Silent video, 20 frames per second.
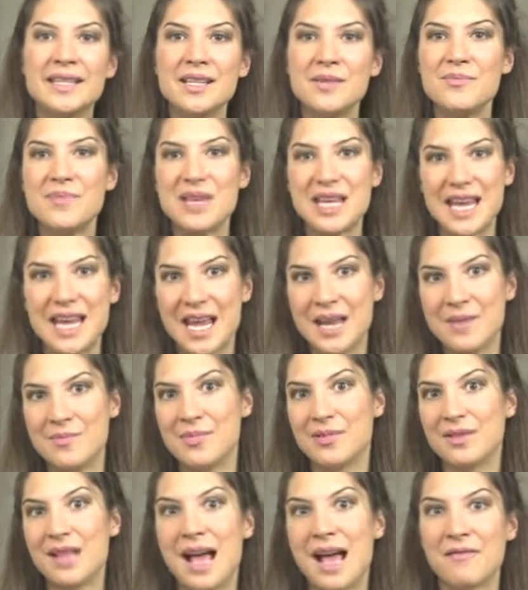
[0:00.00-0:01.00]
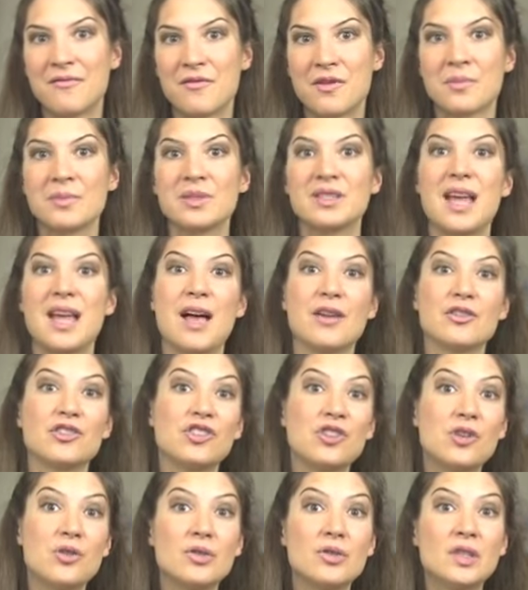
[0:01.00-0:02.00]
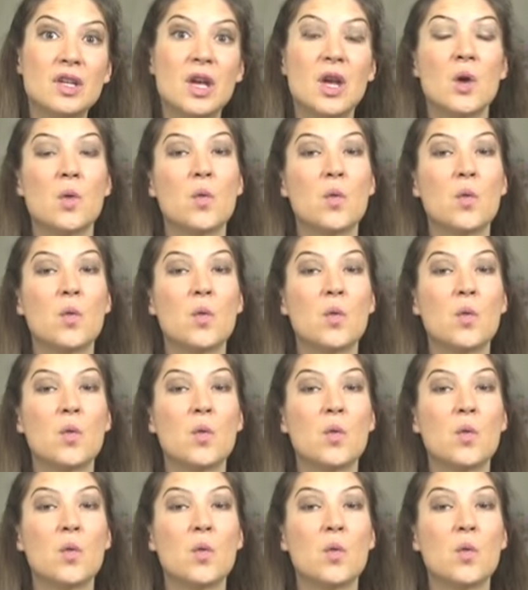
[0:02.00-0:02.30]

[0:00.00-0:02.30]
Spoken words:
to be in platform style shoes